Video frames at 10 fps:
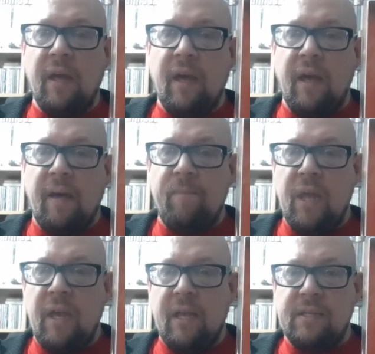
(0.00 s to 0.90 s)
um,
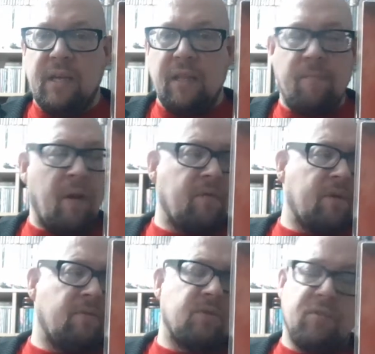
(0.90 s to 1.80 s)
in saying that both
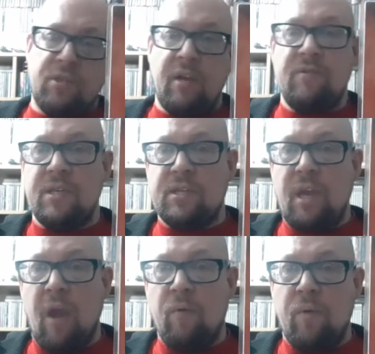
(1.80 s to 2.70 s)
those songs, No
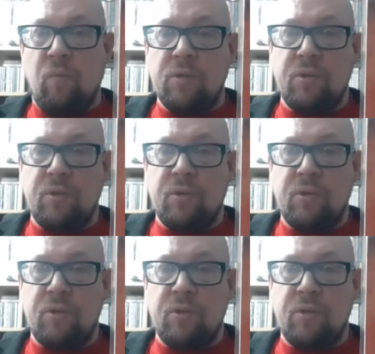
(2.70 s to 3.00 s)
Disco and What's